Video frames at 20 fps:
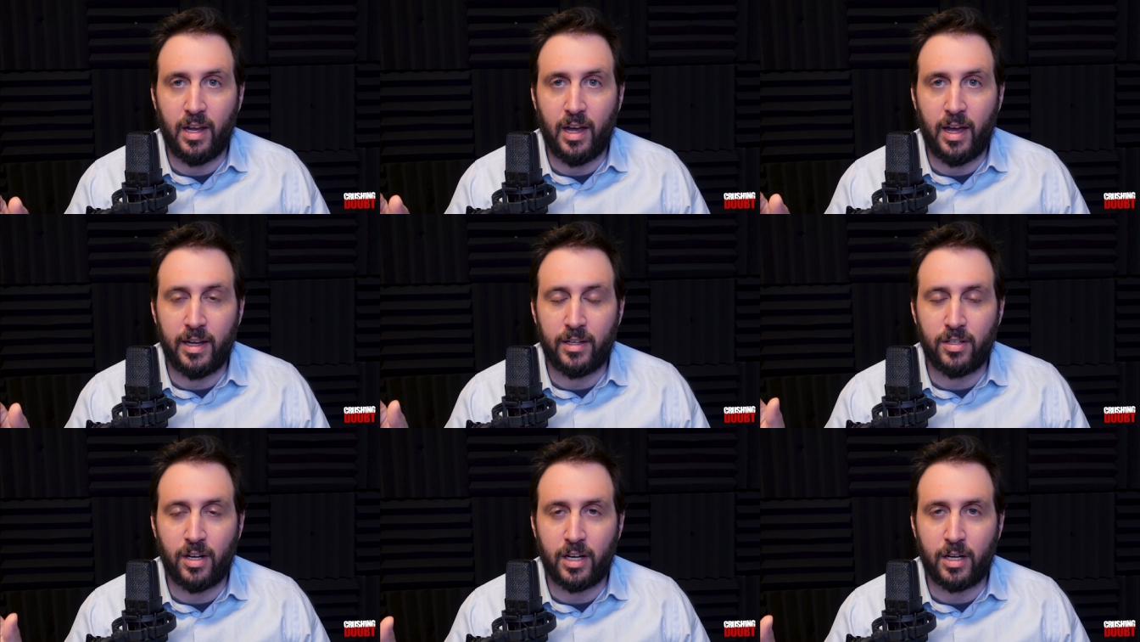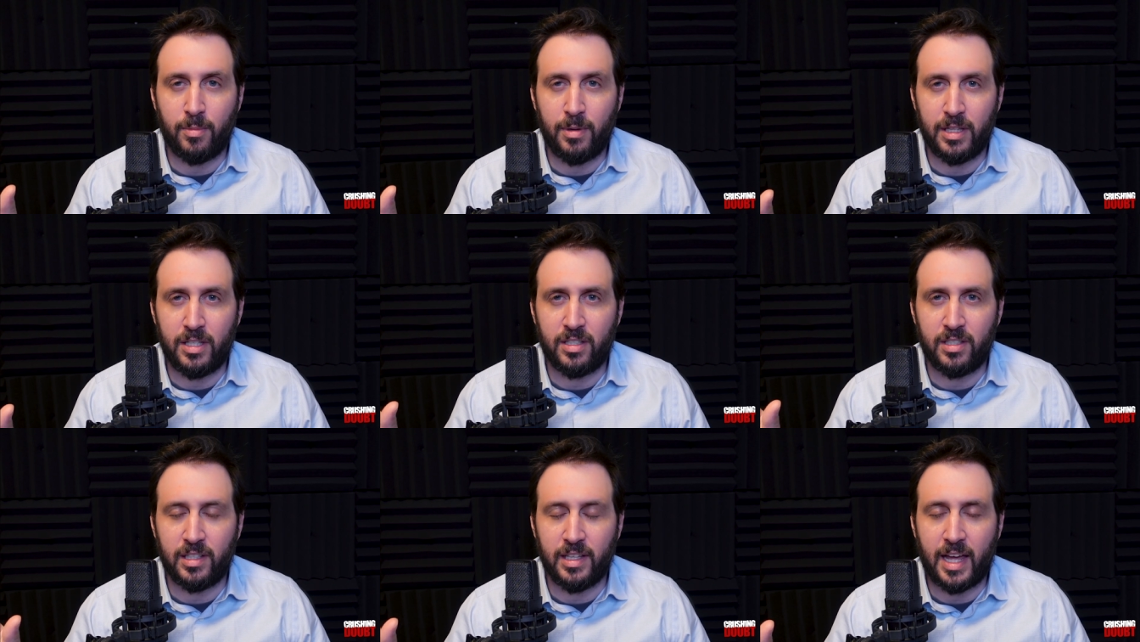I talk about
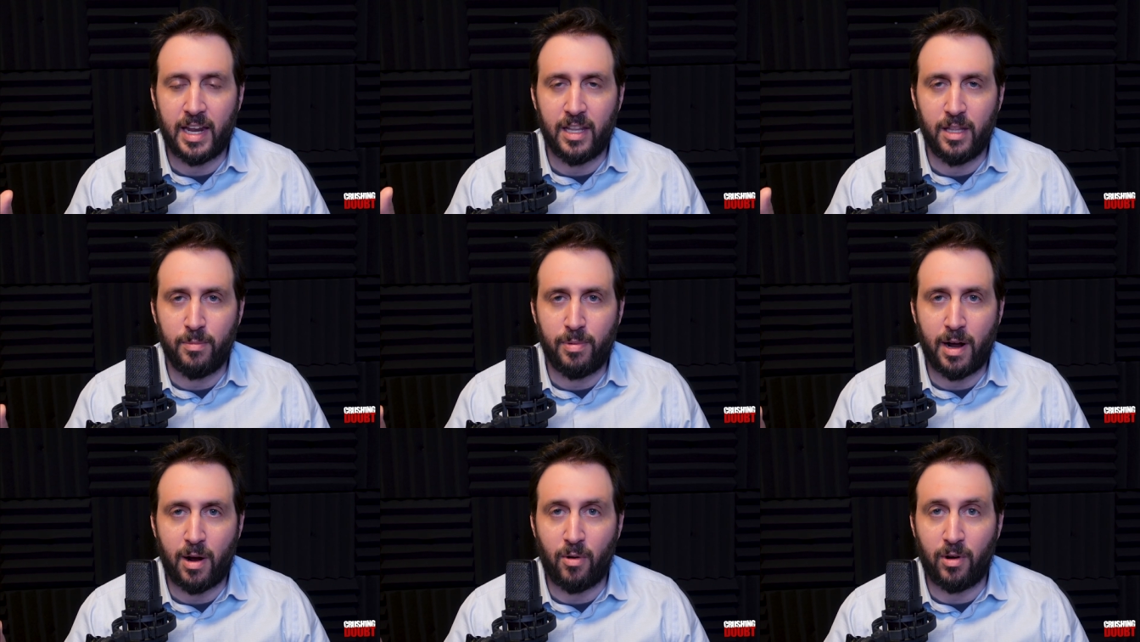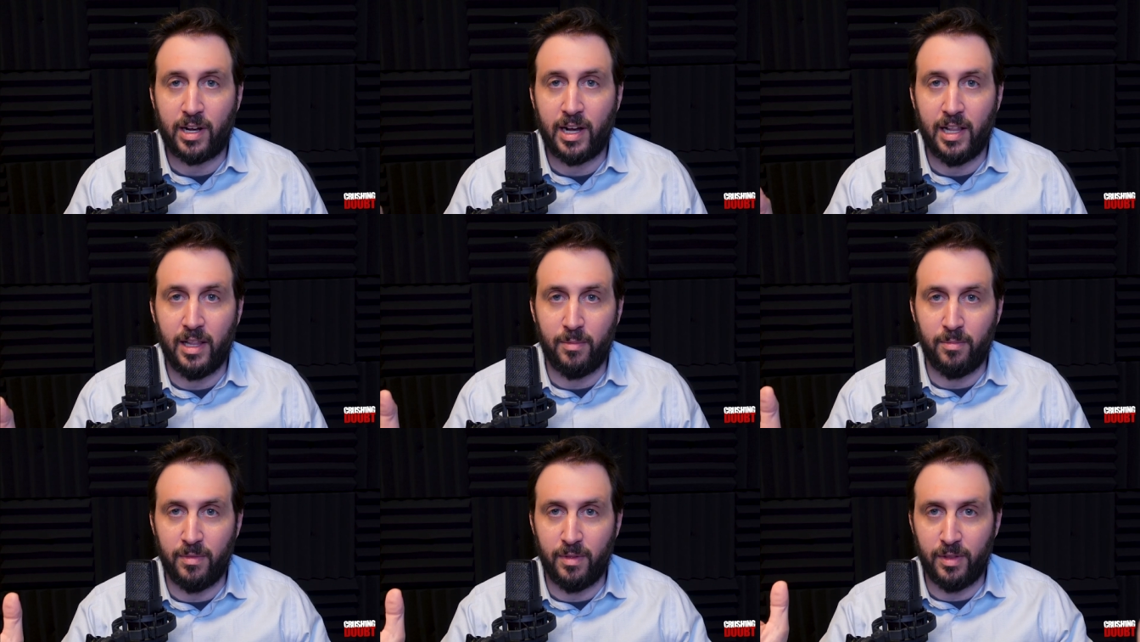this a lot in the power
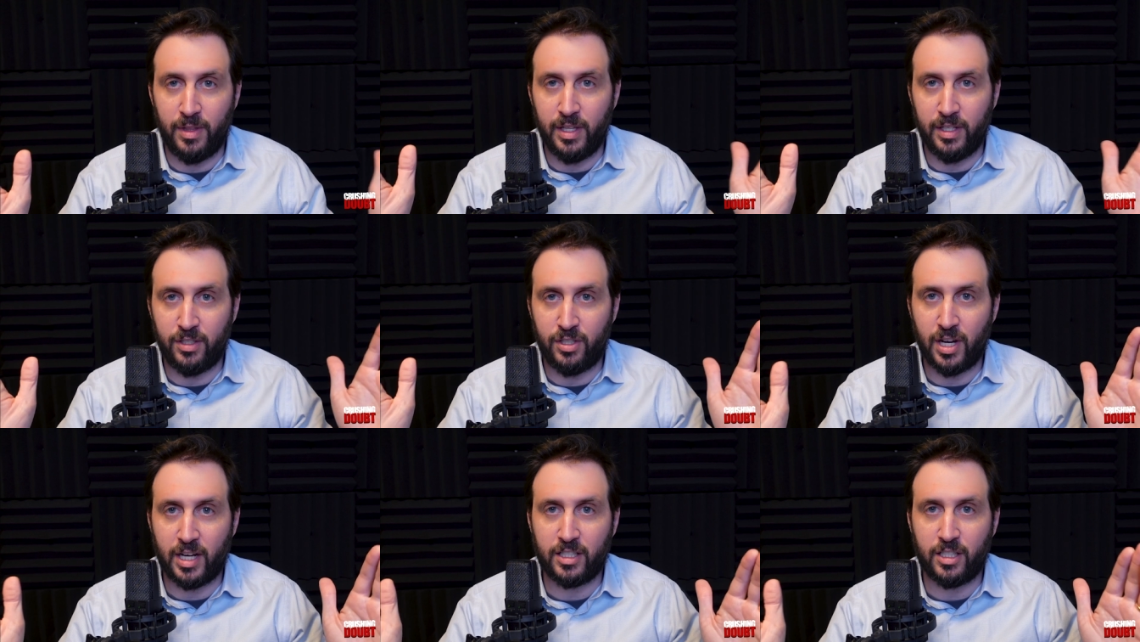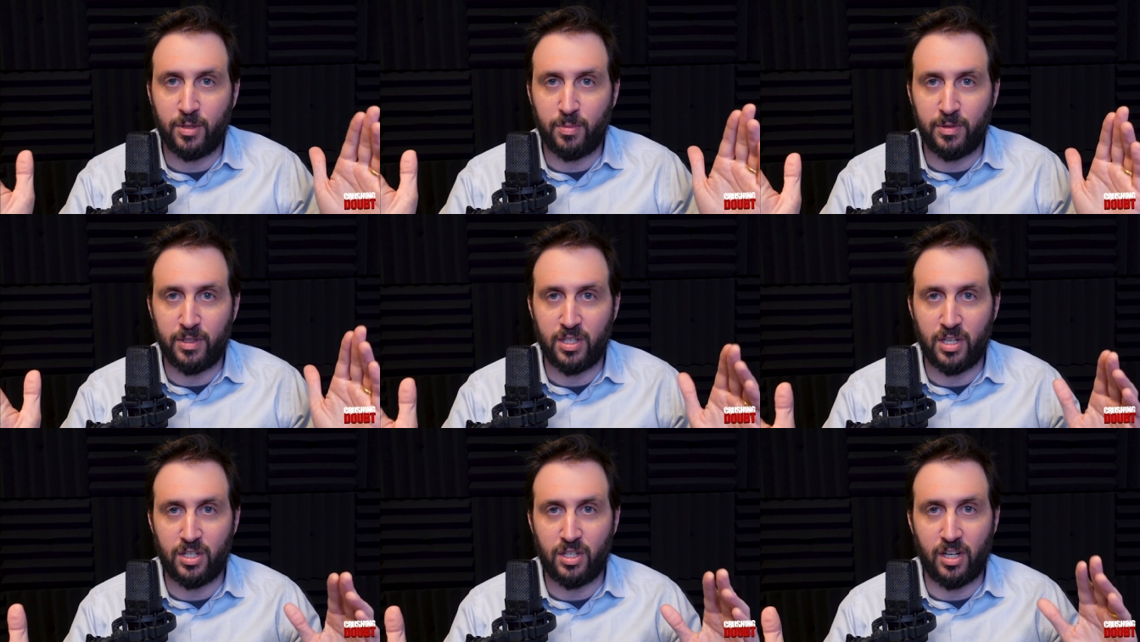column the
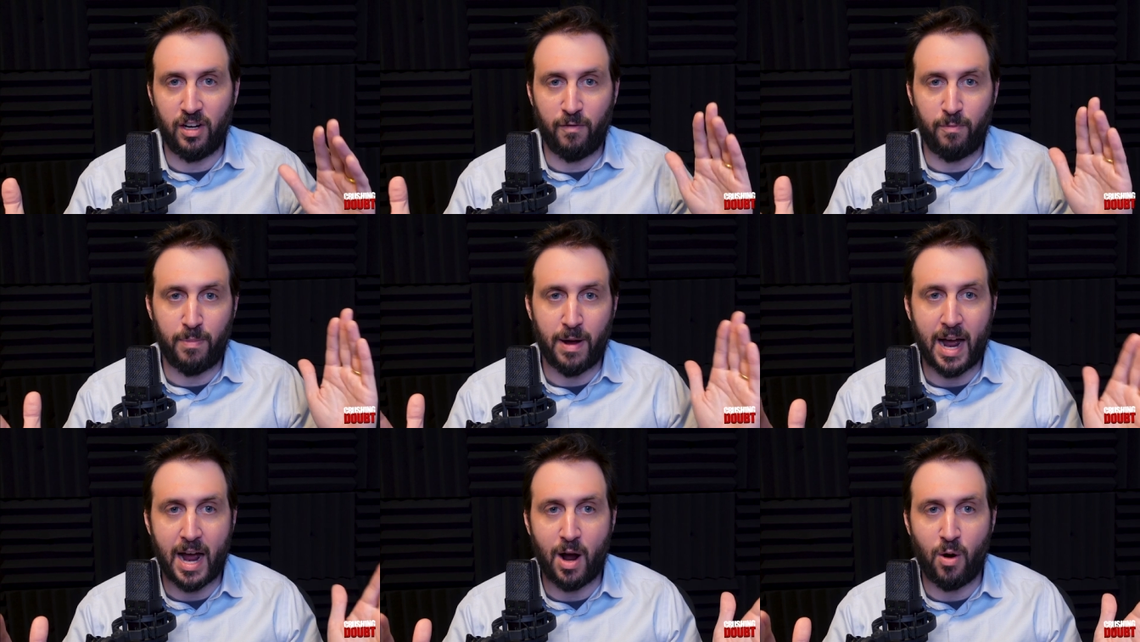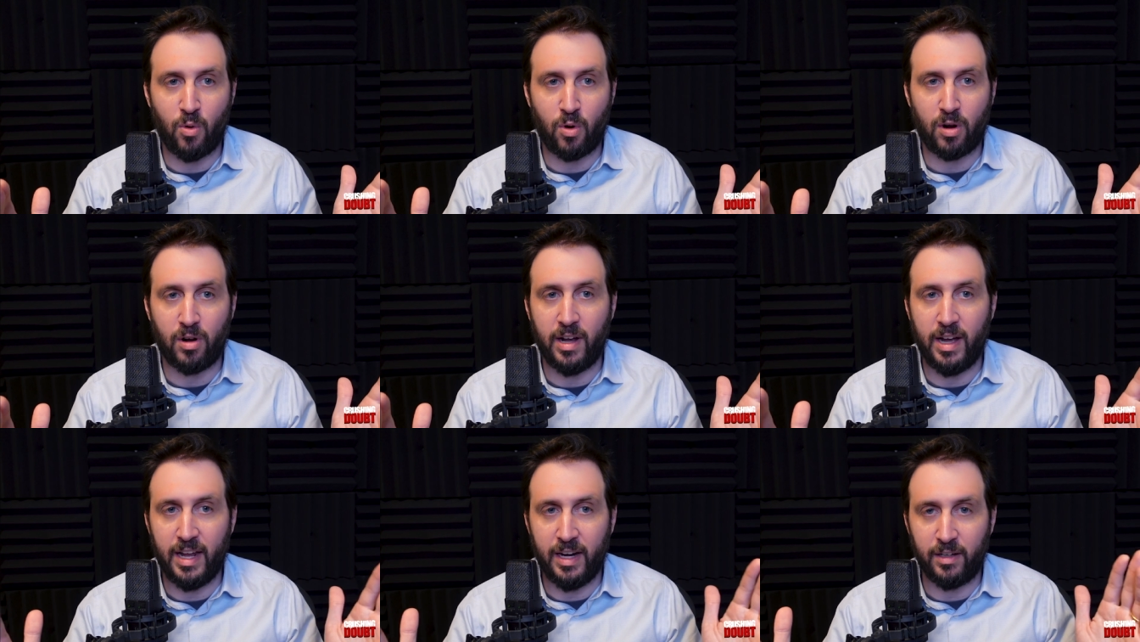juxtaposition of
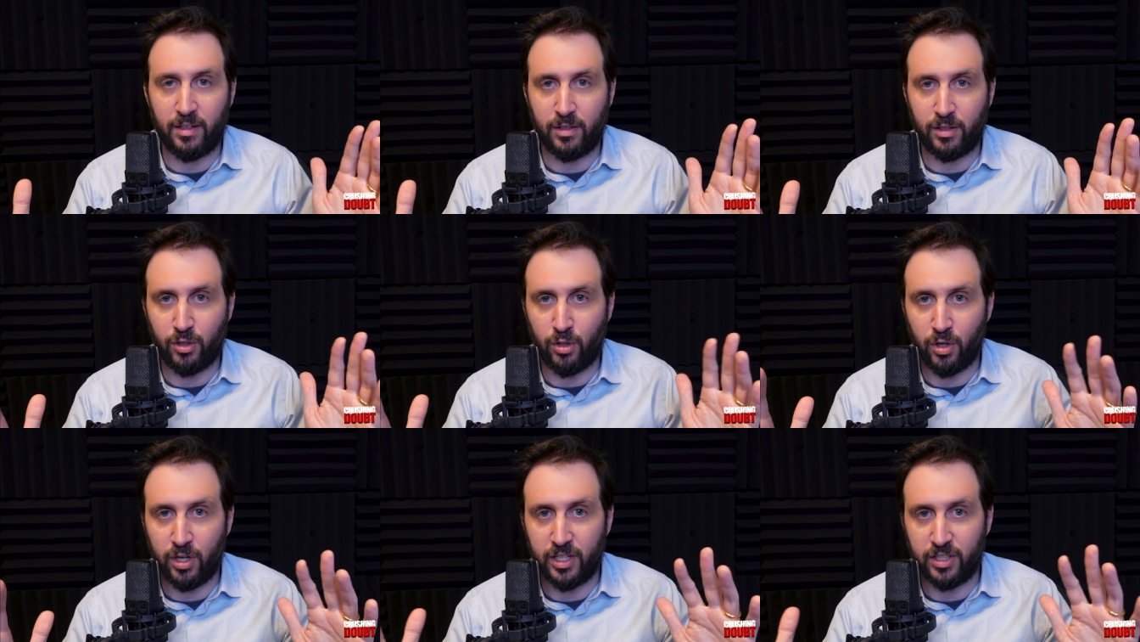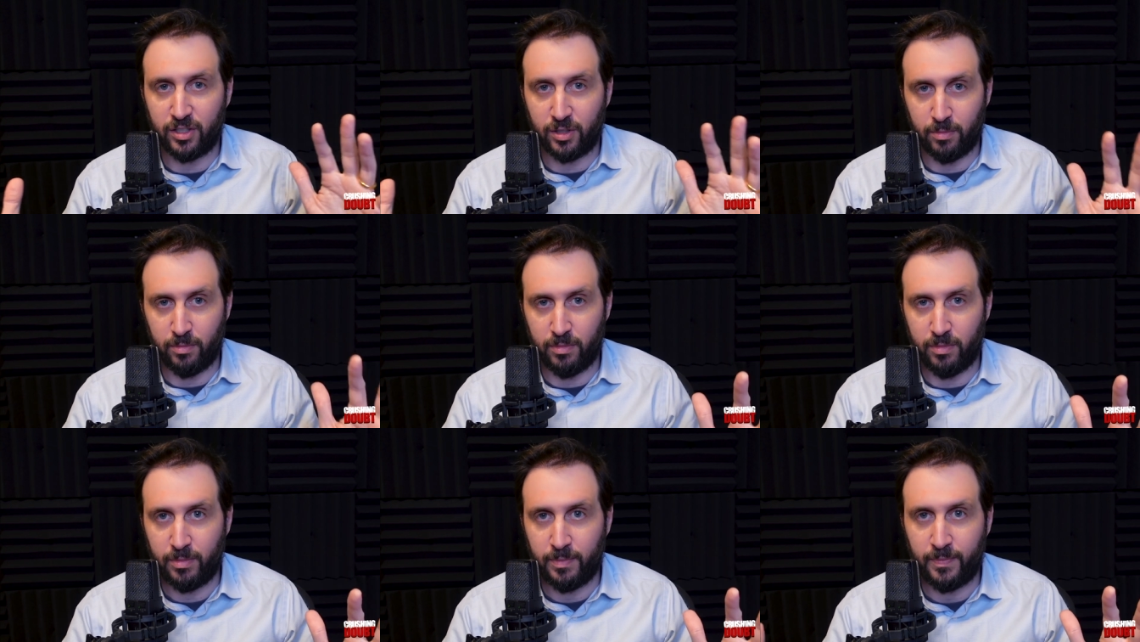power and goodism.